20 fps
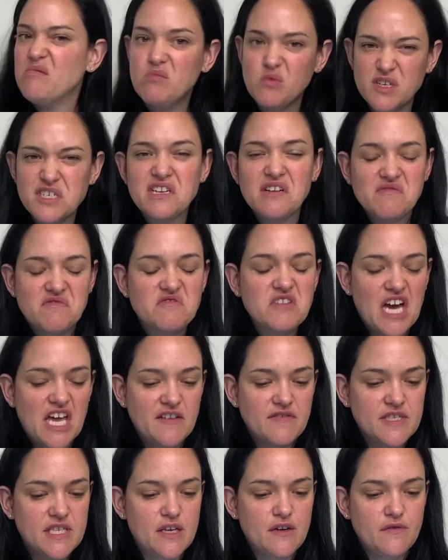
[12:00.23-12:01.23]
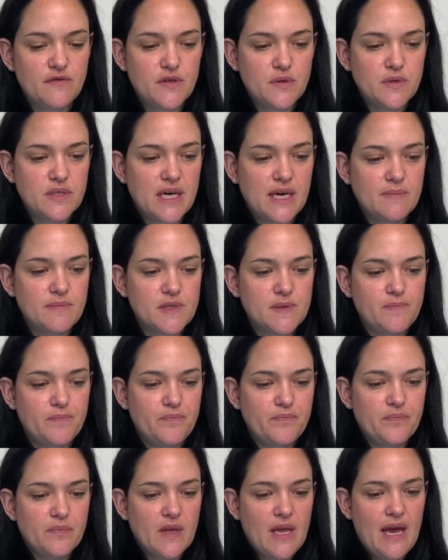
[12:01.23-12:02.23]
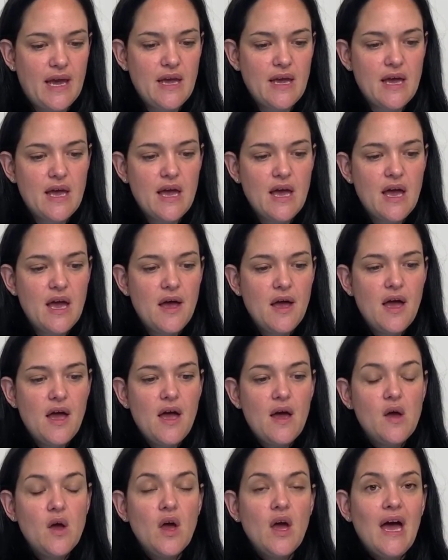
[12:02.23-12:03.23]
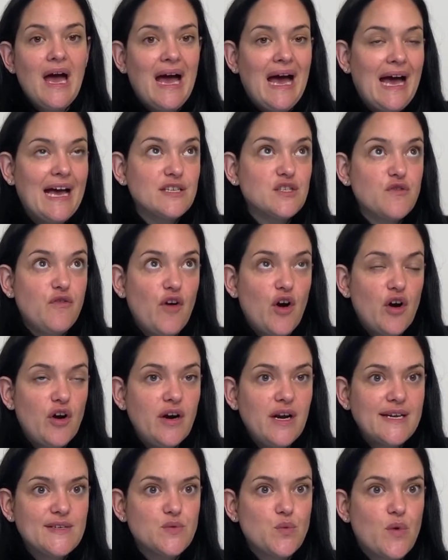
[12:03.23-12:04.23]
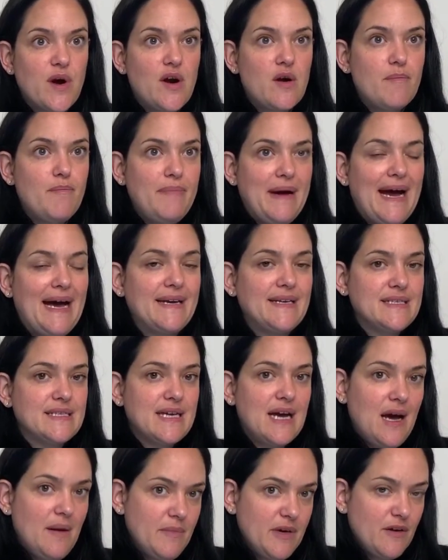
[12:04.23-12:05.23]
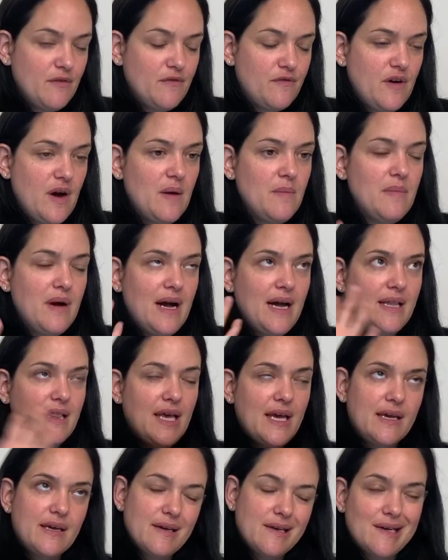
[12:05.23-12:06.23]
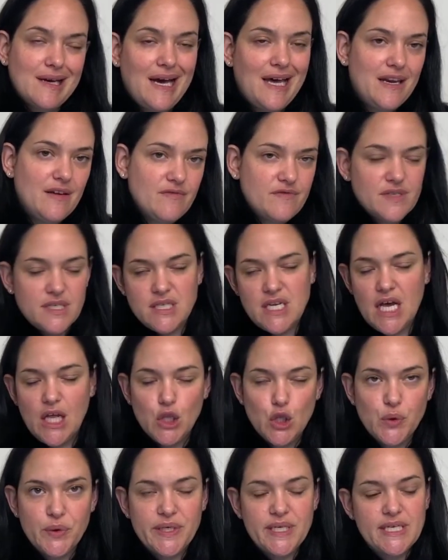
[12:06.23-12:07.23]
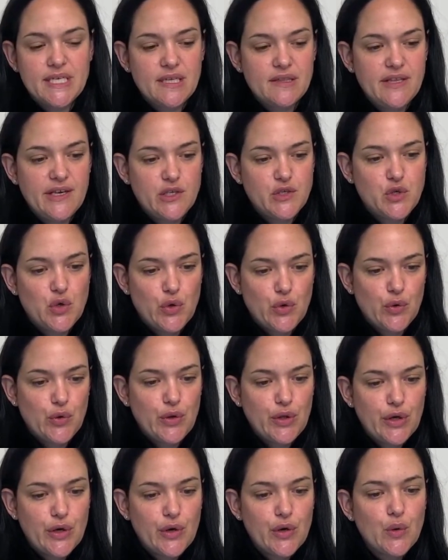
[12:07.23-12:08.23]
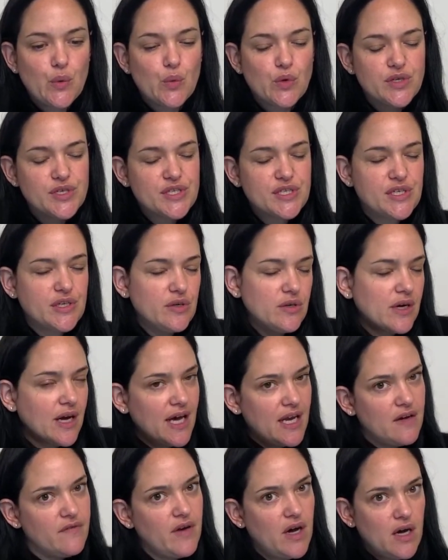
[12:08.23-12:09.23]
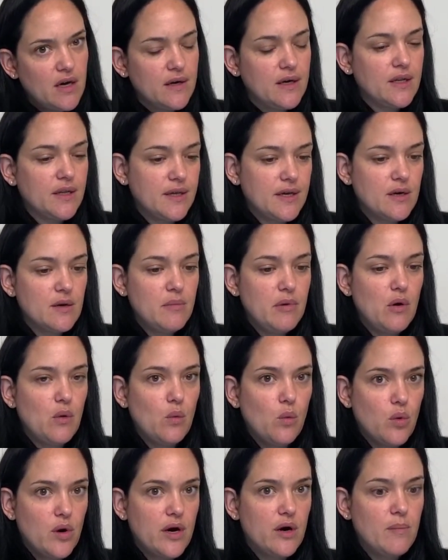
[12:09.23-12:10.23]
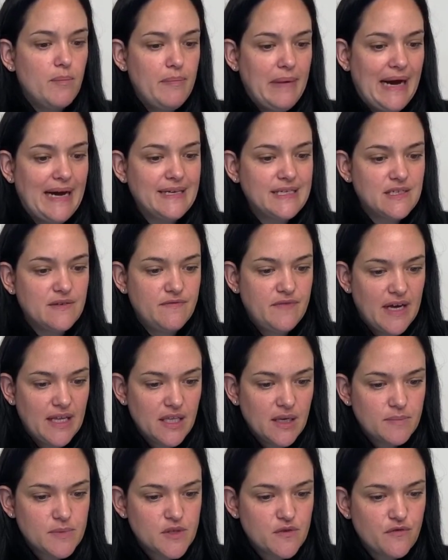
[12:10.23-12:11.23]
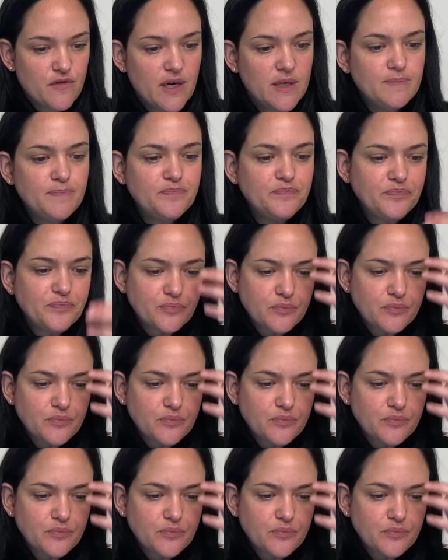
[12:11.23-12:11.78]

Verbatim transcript: which I've kind of said a few times. Okay, as far as where BAT is coming from, I like kind of alluded to this earlier. We're still kind of unclear about where bat develops from